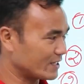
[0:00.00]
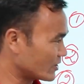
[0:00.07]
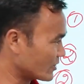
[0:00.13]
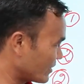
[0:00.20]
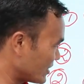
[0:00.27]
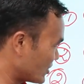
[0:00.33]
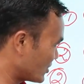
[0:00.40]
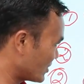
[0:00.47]

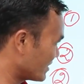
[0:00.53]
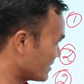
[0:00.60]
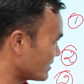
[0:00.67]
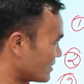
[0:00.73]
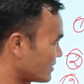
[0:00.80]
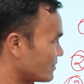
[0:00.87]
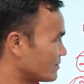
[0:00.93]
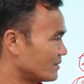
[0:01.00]

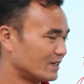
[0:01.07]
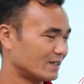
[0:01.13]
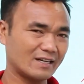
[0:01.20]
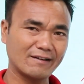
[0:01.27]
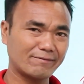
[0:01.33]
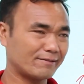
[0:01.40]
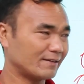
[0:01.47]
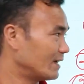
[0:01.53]
questions.
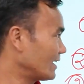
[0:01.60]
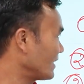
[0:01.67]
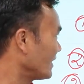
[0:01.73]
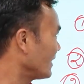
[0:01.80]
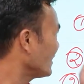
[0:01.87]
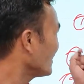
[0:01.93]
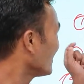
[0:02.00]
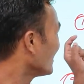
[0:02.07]

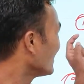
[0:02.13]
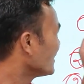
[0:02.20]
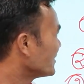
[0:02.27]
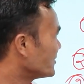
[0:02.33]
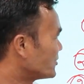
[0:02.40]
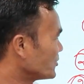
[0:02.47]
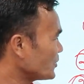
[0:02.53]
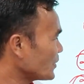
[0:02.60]
Definitely.
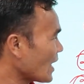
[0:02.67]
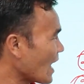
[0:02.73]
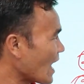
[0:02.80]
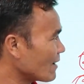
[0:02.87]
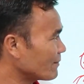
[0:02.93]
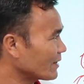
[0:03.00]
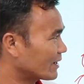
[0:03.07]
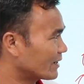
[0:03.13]
Do you
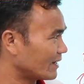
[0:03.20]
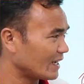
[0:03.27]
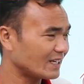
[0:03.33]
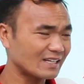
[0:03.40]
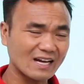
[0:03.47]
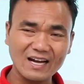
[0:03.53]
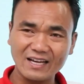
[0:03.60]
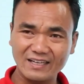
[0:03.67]
have a great
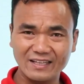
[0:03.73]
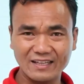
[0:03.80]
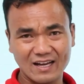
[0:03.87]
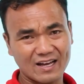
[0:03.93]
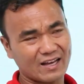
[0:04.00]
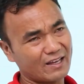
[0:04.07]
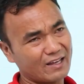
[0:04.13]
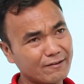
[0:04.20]

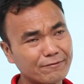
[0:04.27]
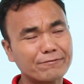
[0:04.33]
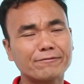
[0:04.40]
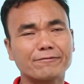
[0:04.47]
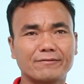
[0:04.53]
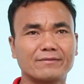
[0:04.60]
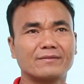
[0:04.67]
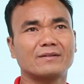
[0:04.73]
idea?
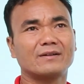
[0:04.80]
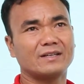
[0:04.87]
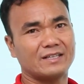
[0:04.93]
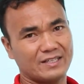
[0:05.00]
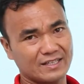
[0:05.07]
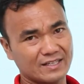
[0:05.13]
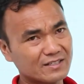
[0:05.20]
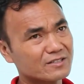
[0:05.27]
If
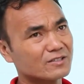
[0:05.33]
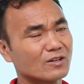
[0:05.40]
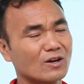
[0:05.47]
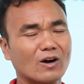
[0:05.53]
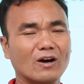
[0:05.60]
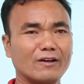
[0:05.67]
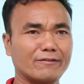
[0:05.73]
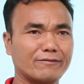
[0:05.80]
yes,
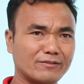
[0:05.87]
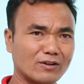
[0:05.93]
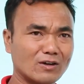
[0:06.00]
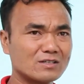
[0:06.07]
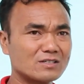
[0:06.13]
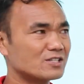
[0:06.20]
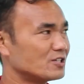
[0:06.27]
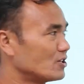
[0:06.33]
or if
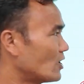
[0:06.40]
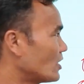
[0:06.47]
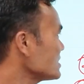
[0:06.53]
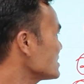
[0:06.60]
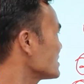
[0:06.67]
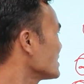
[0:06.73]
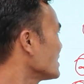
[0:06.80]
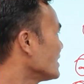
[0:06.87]
not,
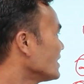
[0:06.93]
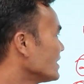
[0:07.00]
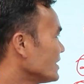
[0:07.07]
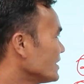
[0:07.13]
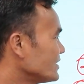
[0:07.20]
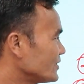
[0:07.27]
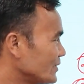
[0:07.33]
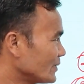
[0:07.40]
not.
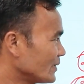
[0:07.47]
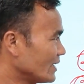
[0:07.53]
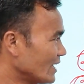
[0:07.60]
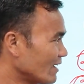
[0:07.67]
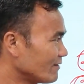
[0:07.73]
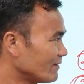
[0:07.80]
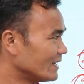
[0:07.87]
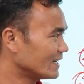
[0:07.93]
Do you
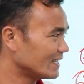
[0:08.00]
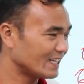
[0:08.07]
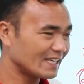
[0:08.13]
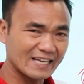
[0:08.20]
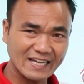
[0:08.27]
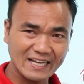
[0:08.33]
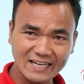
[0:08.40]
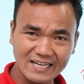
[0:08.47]
love learning
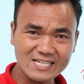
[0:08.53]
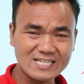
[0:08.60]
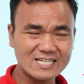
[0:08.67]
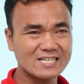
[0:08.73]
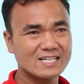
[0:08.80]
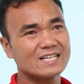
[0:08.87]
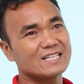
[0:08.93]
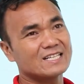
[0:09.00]
English?
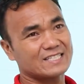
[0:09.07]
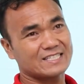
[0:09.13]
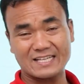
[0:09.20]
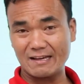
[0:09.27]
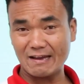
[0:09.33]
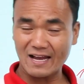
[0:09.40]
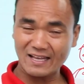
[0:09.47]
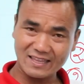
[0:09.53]
Say,
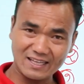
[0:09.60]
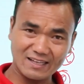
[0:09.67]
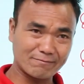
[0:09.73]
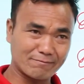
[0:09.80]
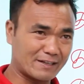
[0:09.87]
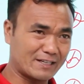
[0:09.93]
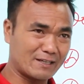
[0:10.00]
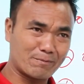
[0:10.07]
I think
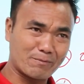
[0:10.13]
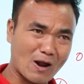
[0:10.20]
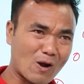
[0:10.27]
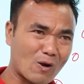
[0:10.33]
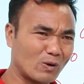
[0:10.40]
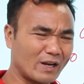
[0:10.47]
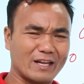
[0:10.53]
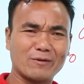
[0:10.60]
very
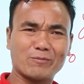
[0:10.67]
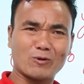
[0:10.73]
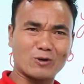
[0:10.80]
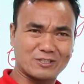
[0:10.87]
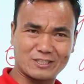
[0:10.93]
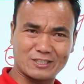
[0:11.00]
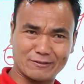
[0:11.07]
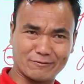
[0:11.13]
proudly and
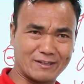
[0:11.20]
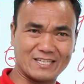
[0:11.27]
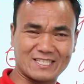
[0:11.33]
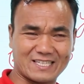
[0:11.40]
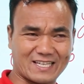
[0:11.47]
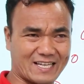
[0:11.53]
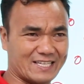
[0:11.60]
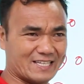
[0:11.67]
positively
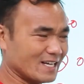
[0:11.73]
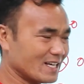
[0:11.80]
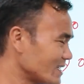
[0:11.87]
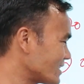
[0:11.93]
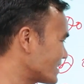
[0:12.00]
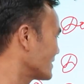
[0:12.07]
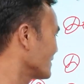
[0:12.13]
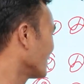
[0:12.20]
say
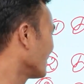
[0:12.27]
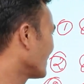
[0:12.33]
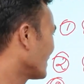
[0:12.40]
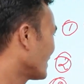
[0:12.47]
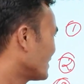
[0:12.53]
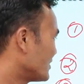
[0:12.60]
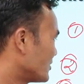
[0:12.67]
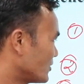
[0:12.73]
yes.
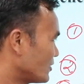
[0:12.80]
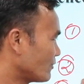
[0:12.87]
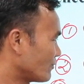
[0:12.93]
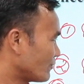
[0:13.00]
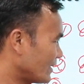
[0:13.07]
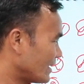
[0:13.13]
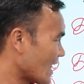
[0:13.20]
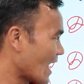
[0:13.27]
Do you
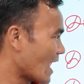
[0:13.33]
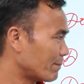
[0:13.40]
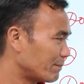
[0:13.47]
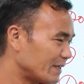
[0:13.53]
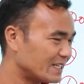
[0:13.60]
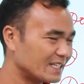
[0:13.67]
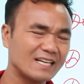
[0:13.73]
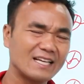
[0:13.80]
feel happy
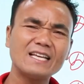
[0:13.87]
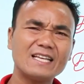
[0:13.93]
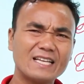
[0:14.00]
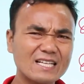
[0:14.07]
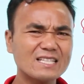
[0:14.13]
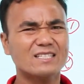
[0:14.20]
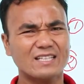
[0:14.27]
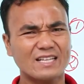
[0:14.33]
daily?
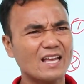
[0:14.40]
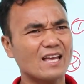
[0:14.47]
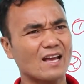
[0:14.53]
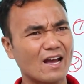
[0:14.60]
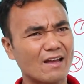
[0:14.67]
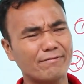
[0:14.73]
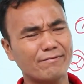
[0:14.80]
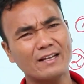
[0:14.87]
Yes, say,
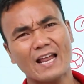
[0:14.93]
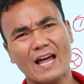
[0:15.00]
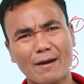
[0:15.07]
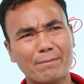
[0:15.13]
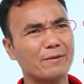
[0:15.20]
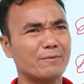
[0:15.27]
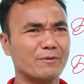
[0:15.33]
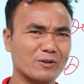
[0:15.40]
I feel
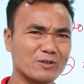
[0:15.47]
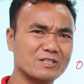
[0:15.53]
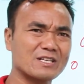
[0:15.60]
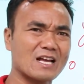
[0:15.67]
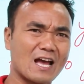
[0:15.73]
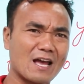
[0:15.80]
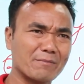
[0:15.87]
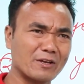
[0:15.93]
happy because
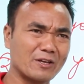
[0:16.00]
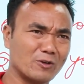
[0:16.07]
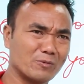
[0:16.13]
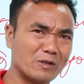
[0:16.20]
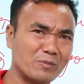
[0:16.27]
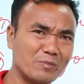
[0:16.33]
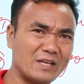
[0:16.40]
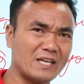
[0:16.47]
I am a
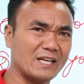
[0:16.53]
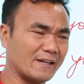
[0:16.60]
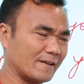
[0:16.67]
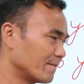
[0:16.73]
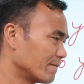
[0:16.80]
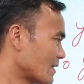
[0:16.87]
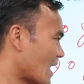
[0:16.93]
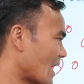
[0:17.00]
human being.
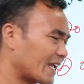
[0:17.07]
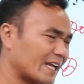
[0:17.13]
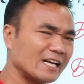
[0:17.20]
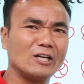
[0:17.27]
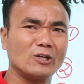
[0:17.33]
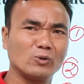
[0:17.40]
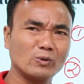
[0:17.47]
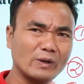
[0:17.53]
I can
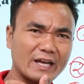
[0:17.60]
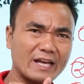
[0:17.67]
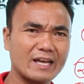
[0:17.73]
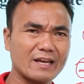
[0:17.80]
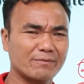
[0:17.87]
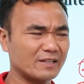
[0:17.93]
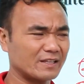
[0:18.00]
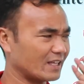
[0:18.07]
do
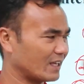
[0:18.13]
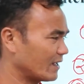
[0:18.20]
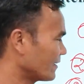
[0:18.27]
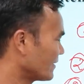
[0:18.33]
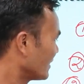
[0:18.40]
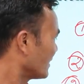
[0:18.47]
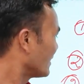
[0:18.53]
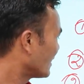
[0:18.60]
everything.
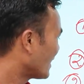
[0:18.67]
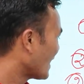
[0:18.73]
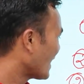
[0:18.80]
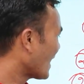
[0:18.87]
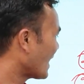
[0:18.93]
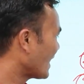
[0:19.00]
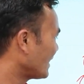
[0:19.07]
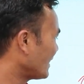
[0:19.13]

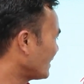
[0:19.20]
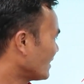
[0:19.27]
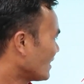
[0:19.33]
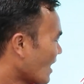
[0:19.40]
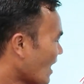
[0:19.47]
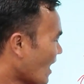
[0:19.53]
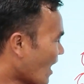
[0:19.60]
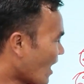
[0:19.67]
And
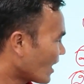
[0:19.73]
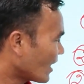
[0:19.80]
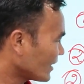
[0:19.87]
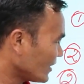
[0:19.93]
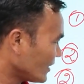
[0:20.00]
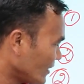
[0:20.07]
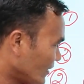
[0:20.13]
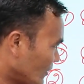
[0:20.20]
are
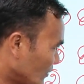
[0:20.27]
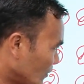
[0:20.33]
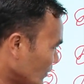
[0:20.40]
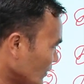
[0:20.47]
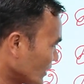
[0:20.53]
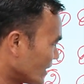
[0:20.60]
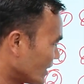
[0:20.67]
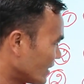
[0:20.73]
you
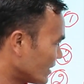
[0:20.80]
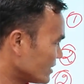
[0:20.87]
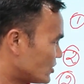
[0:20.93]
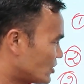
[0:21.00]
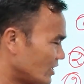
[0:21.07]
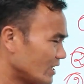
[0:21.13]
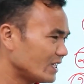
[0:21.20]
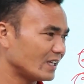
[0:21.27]
a
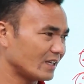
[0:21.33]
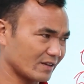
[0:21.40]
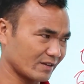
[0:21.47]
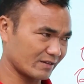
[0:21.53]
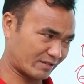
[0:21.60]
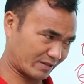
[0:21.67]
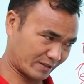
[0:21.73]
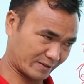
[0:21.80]

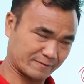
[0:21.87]
genius?